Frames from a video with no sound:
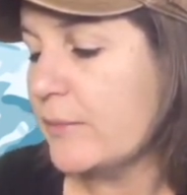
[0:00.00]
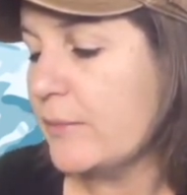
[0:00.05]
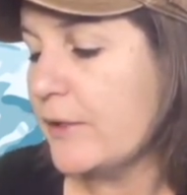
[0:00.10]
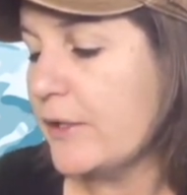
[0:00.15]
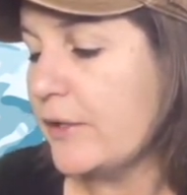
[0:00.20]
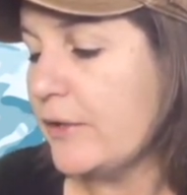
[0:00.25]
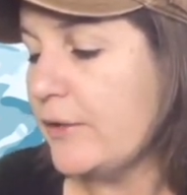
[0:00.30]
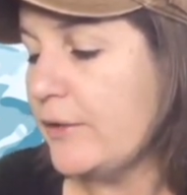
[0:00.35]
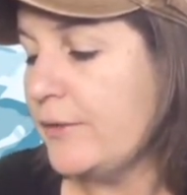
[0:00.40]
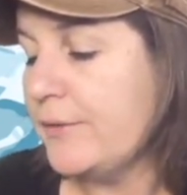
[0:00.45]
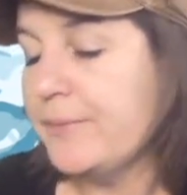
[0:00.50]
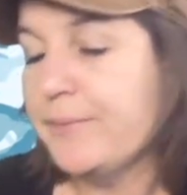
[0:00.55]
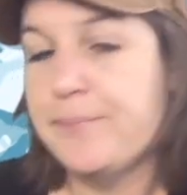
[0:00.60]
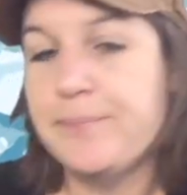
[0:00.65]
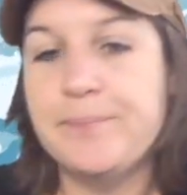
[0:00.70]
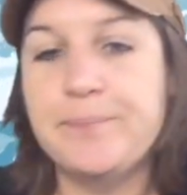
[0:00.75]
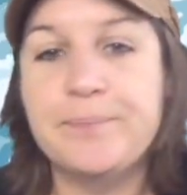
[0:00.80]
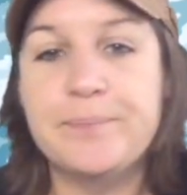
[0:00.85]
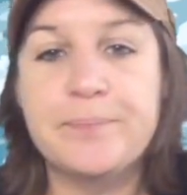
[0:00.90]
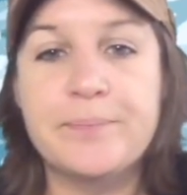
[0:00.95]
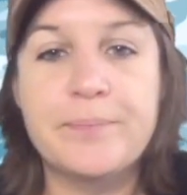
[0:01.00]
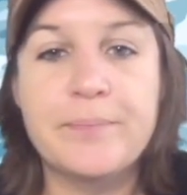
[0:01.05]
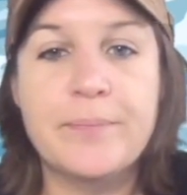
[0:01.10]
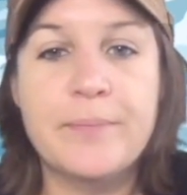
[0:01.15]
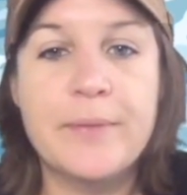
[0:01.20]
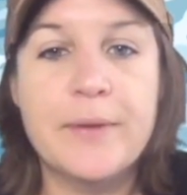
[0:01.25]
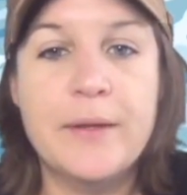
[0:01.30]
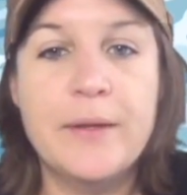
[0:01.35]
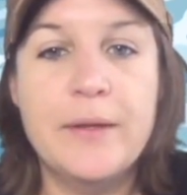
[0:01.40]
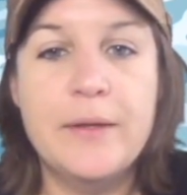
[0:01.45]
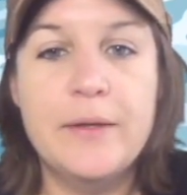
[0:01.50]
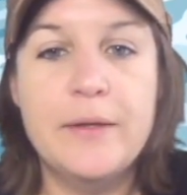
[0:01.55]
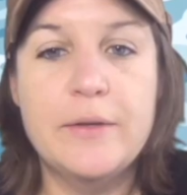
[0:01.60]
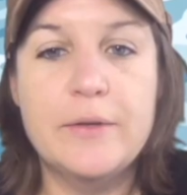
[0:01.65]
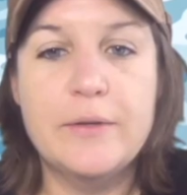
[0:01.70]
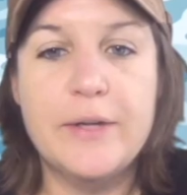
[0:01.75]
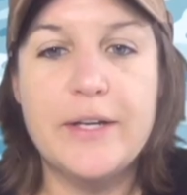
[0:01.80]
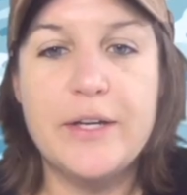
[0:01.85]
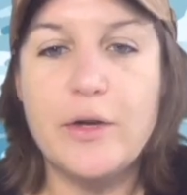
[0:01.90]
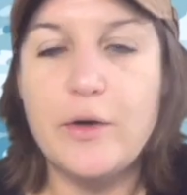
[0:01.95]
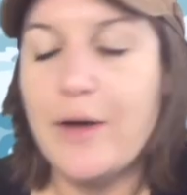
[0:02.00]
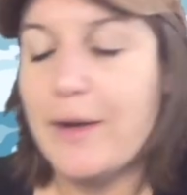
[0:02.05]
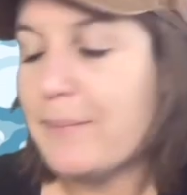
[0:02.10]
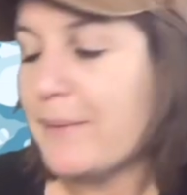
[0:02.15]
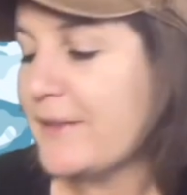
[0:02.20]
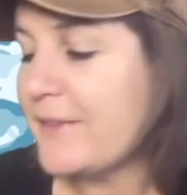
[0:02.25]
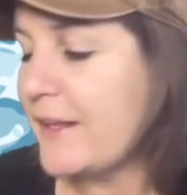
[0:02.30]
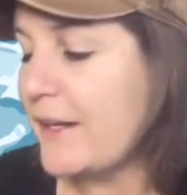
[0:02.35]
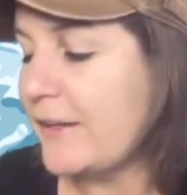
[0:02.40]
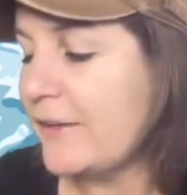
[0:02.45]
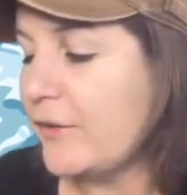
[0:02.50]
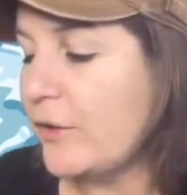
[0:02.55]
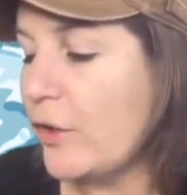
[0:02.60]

the middle. Right, oh, I made that a little